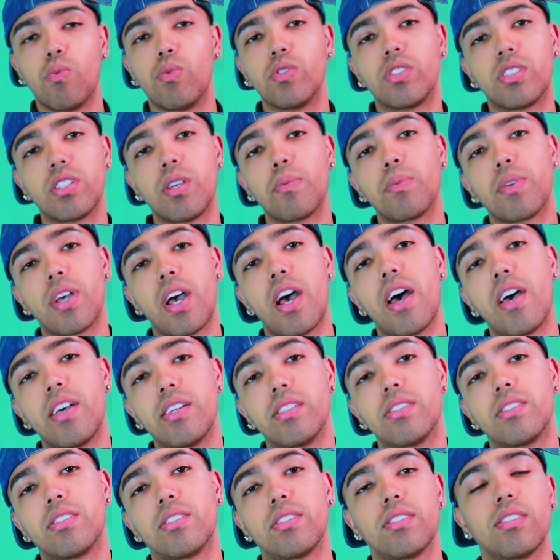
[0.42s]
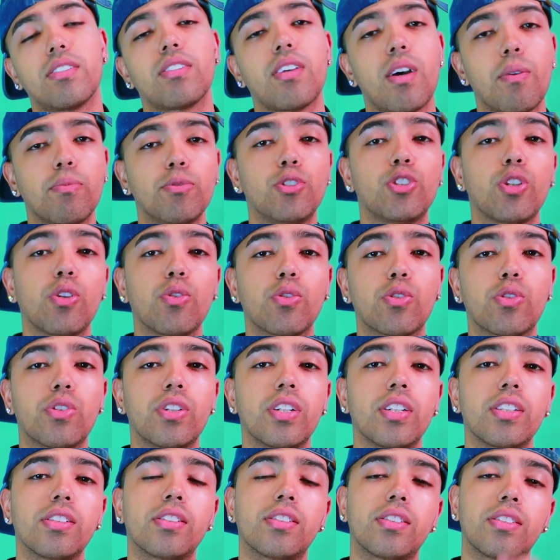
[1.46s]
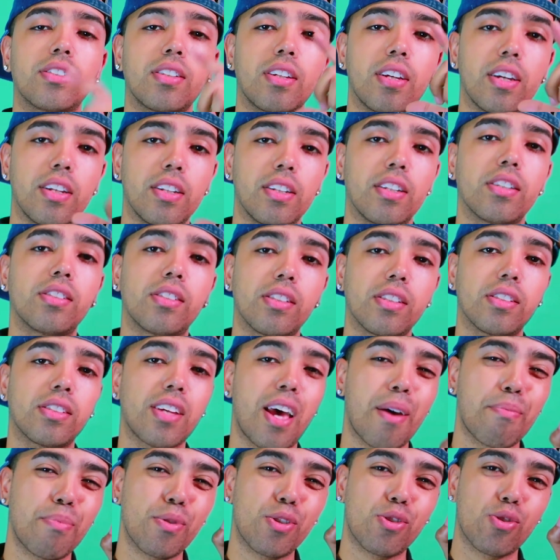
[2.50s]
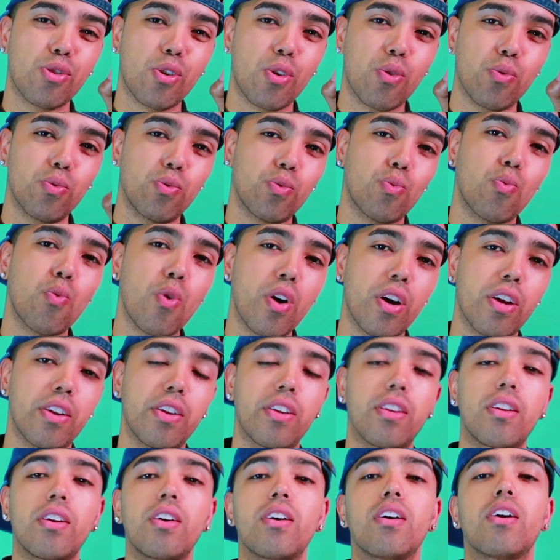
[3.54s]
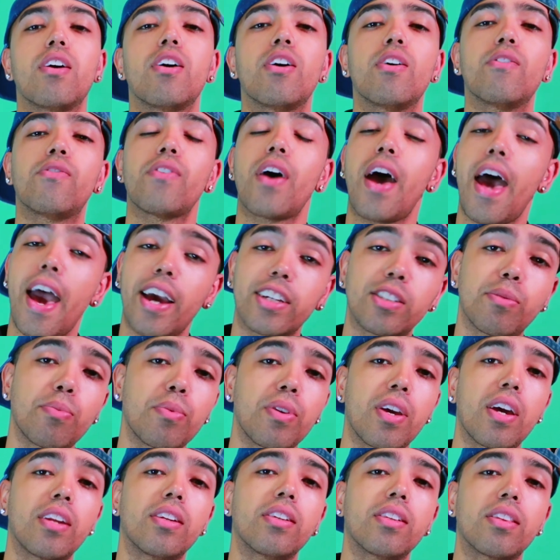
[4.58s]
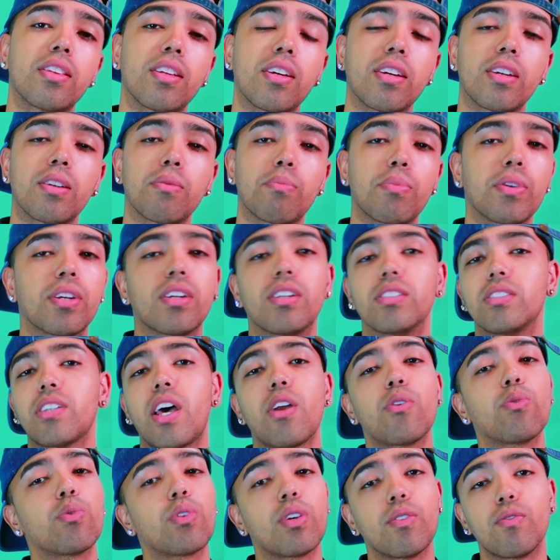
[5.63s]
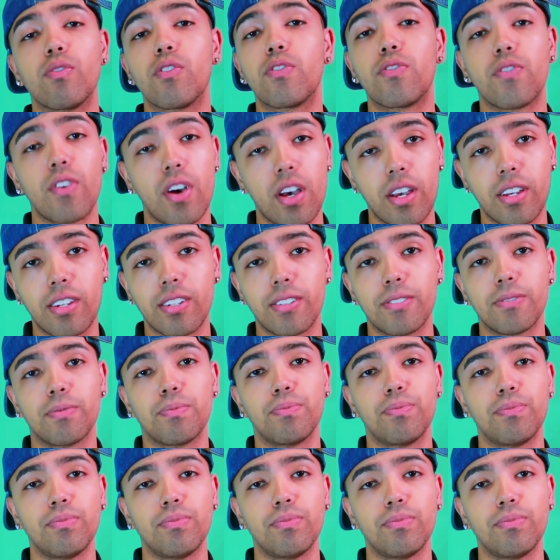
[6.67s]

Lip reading: What's up, guys? I'm Jokriss, and this is episode 1 of Ask Me Anything Because I Don't Give a Fuck.